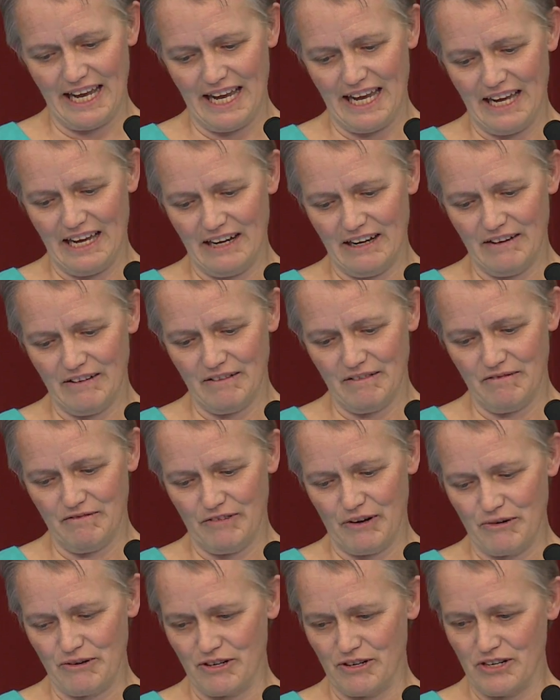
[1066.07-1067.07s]
and
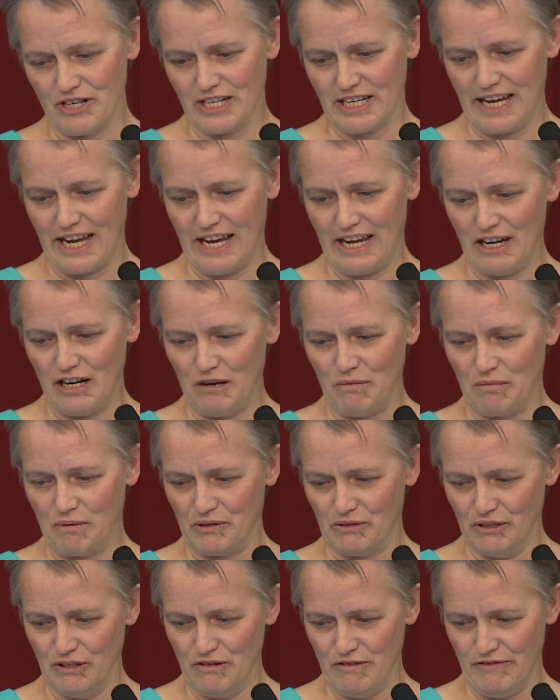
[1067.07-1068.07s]
voters can
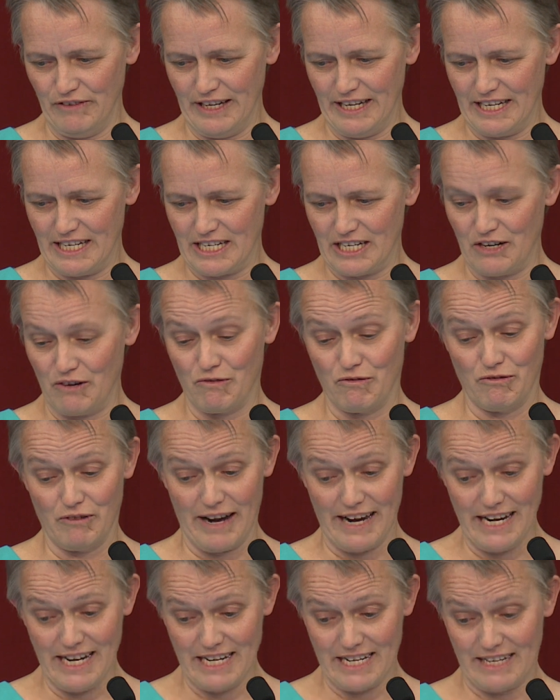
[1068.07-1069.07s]
approve it,
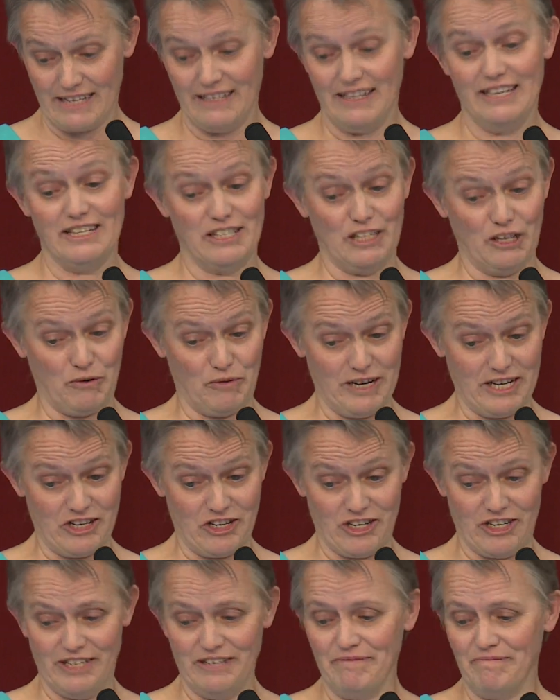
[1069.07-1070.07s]
right, is the
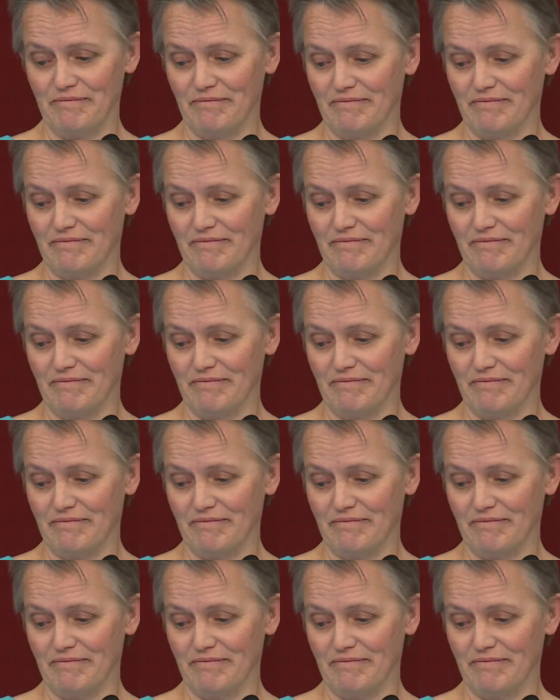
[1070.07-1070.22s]
question.